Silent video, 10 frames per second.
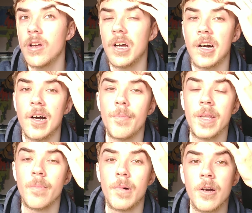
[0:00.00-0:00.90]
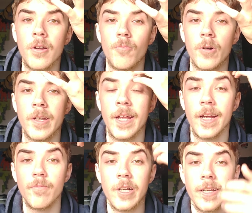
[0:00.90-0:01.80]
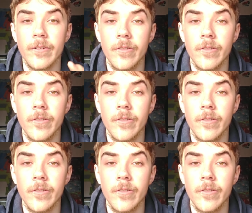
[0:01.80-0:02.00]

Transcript: um, in the modern one, it had like